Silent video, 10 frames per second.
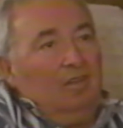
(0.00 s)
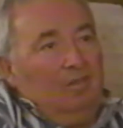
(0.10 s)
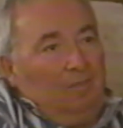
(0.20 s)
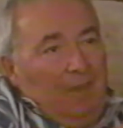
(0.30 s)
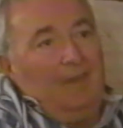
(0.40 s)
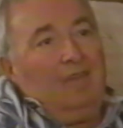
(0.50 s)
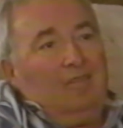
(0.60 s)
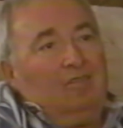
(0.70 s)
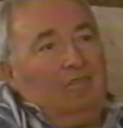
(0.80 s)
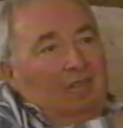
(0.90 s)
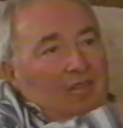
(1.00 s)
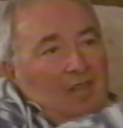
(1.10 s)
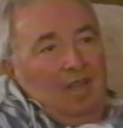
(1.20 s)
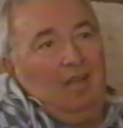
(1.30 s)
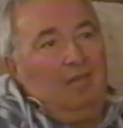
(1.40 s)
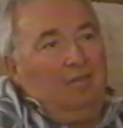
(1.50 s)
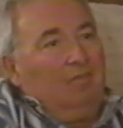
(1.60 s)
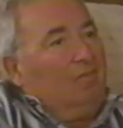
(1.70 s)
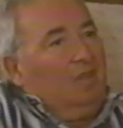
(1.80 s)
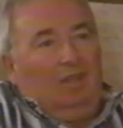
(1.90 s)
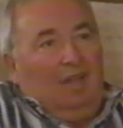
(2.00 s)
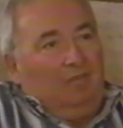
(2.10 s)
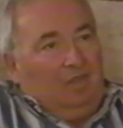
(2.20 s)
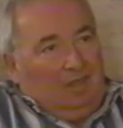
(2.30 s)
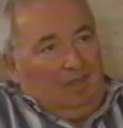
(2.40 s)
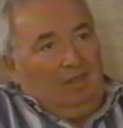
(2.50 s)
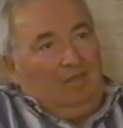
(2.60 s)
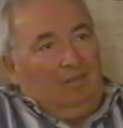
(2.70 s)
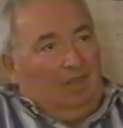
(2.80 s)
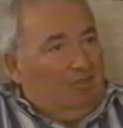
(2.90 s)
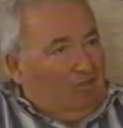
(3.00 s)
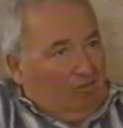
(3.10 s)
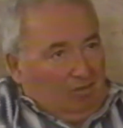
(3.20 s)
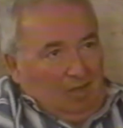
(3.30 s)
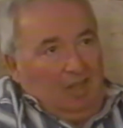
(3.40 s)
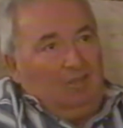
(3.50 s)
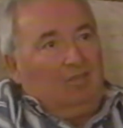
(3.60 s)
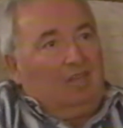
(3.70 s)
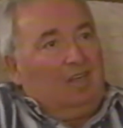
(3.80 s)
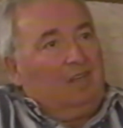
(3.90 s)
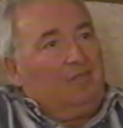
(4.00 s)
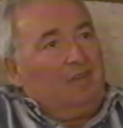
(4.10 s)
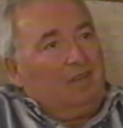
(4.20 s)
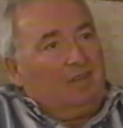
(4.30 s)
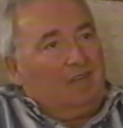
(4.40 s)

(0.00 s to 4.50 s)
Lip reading: pigs and everything. They just had to deliver and